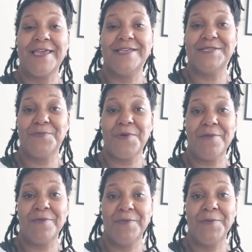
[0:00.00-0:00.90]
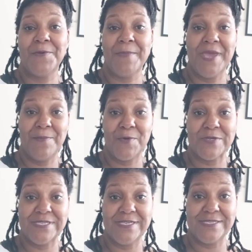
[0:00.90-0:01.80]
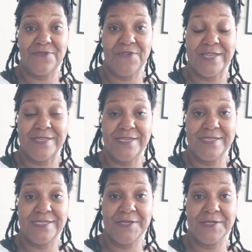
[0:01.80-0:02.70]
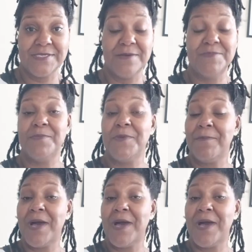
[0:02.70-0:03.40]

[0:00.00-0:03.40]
I guess it probably would make more sense if I did tell the subject,